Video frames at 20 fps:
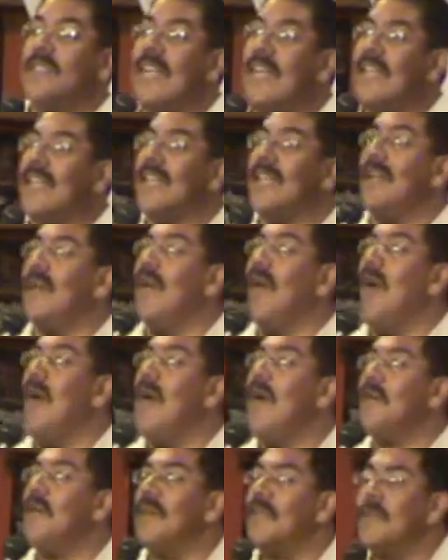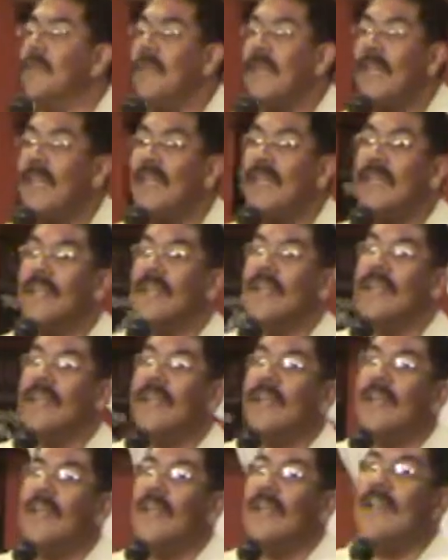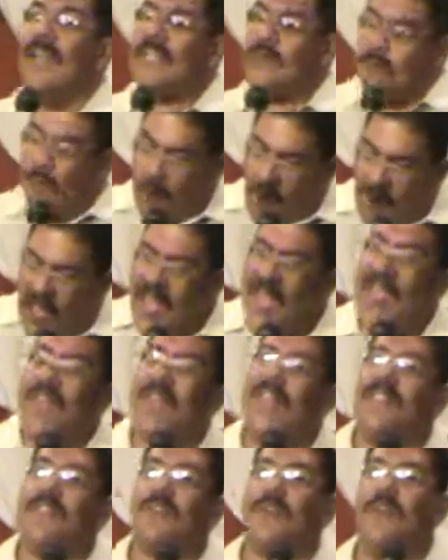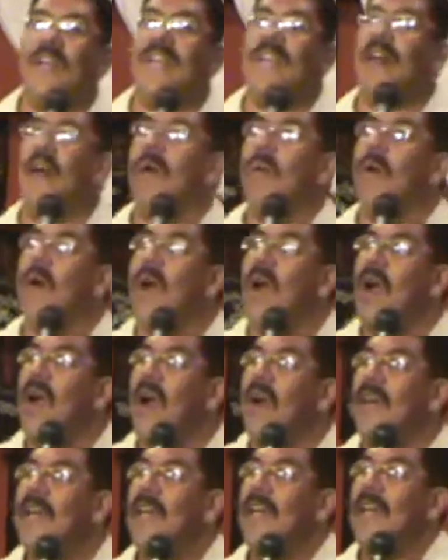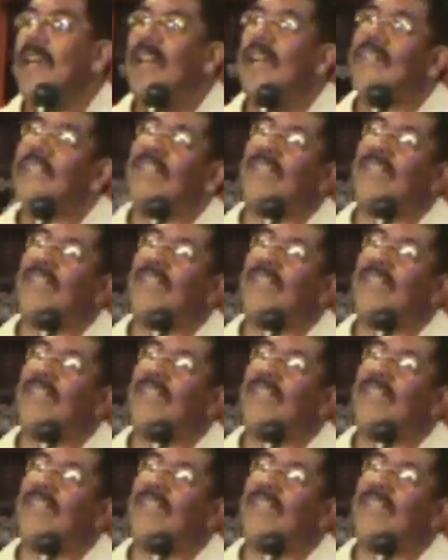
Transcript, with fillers: seek the Lord with me. Let's pray. Let's read our word. Let's